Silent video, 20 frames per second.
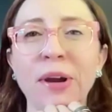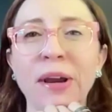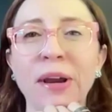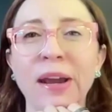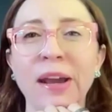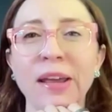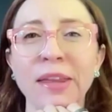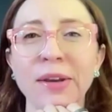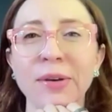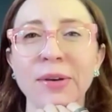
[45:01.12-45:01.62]
All right.
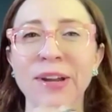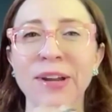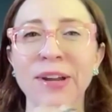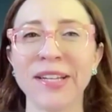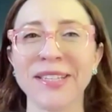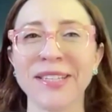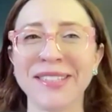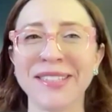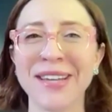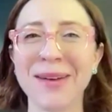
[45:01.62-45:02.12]
I think we're going
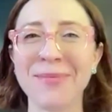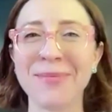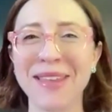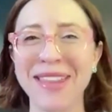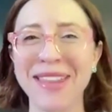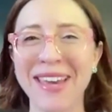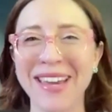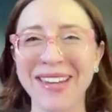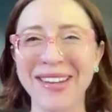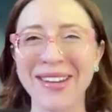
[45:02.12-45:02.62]
to stop on
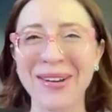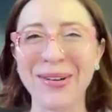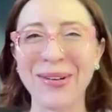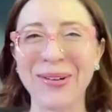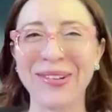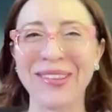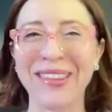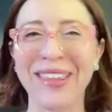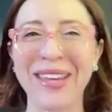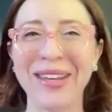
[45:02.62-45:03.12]
that
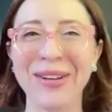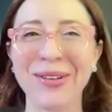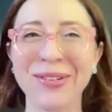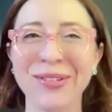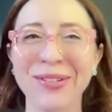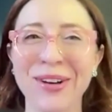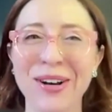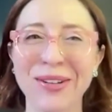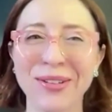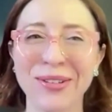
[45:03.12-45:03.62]
note. Thank you
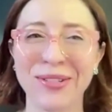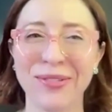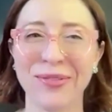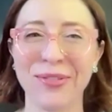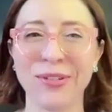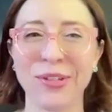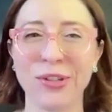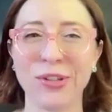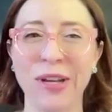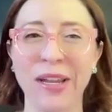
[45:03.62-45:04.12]
all
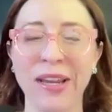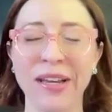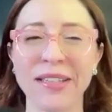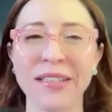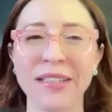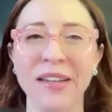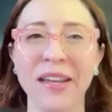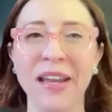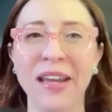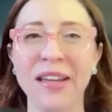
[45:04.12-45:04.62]
for joining
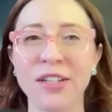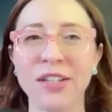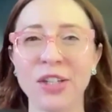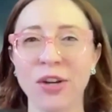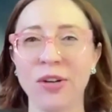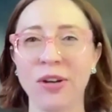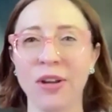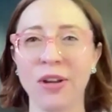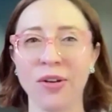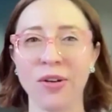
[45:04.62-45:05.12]
us today and
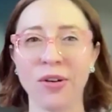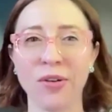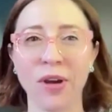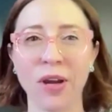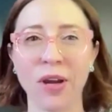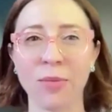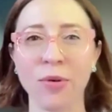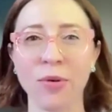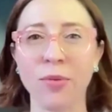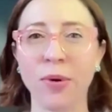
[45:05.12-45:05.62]
sharing your
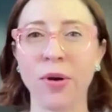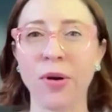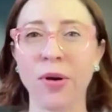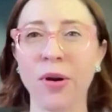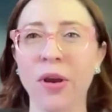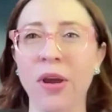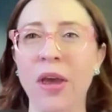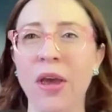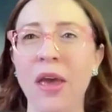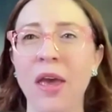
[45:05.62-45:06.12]
incredible
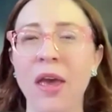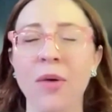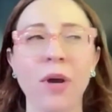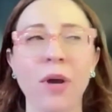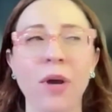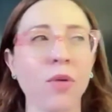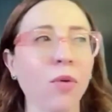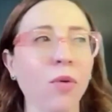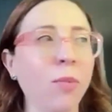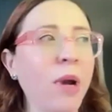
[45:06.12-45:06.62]
work. I
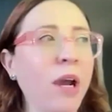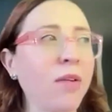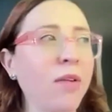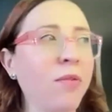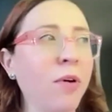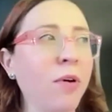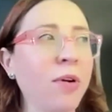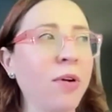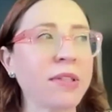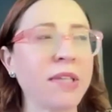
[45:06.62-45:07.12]
want to remind
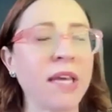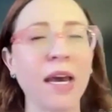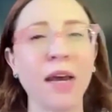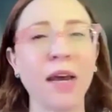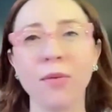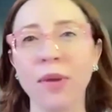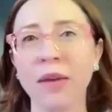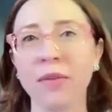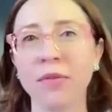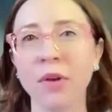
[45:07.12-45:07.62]
folks
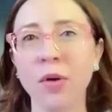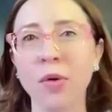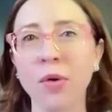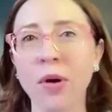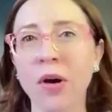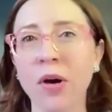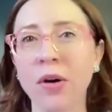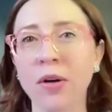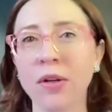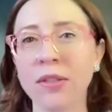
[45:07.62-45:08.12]
that we have no
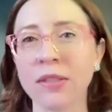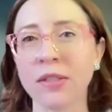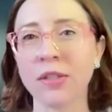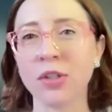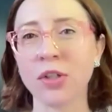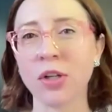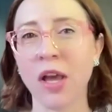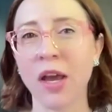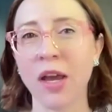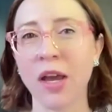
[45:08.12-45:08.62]
calls in
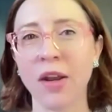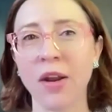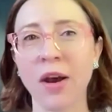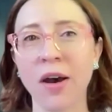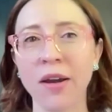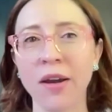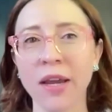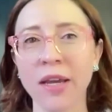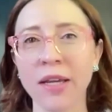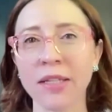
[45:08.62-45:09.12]
July and
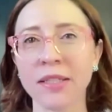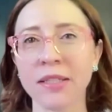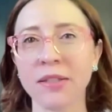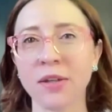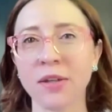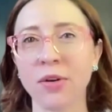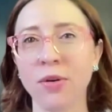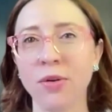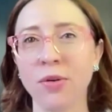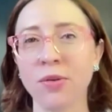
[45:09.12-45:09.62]
August,
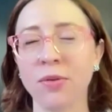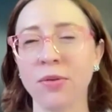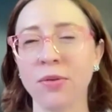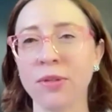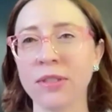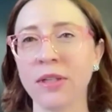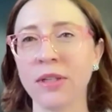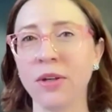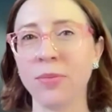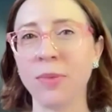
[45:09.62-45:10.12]
so we'll
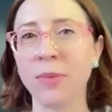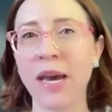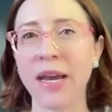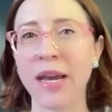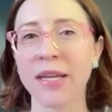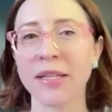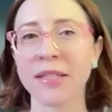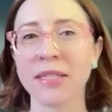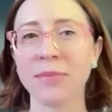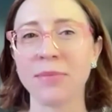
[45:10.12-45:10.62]
see you
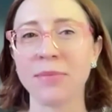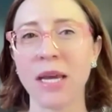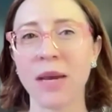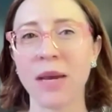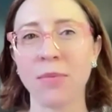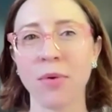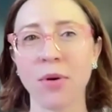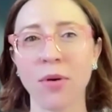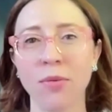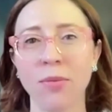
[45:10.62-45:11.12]
back in
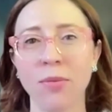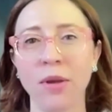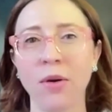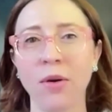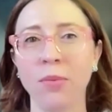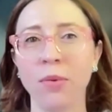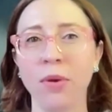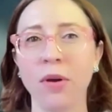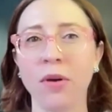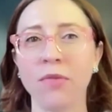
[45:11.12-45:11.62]
September. We
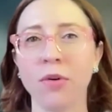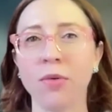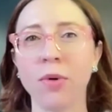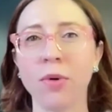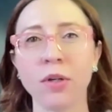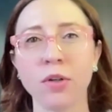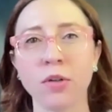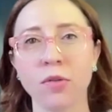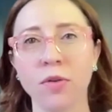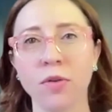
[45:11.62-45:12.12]
hope you have a
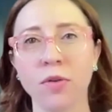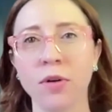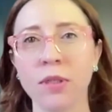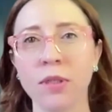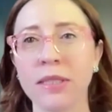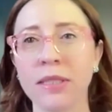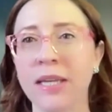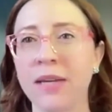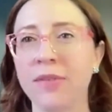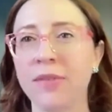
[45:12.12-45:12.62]

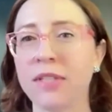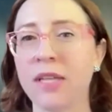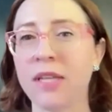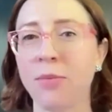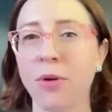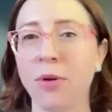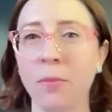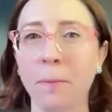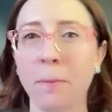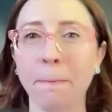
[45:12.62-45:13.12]
wonderful, safe
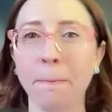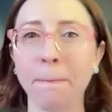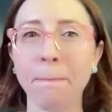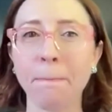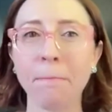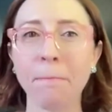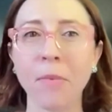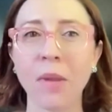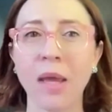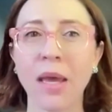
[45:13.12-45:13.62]
summer,
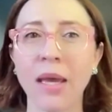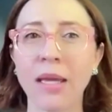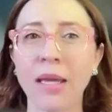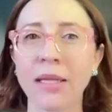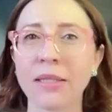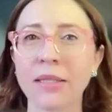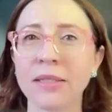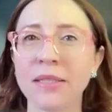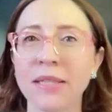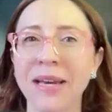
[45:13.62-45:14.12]

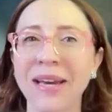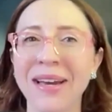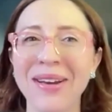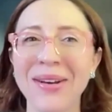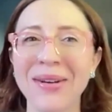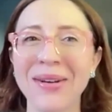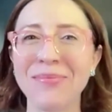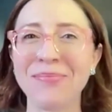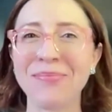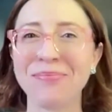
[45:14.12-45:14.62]
and
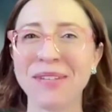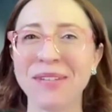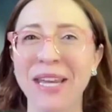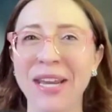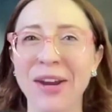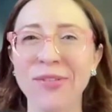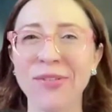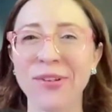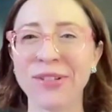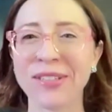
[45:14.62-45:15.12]
take
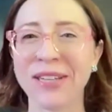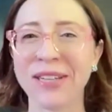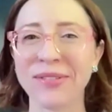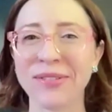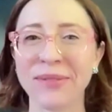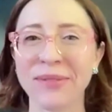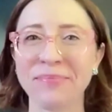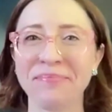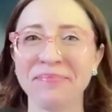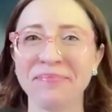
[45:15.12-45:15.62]
care of
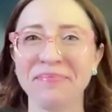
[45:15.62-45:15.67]
yourselves.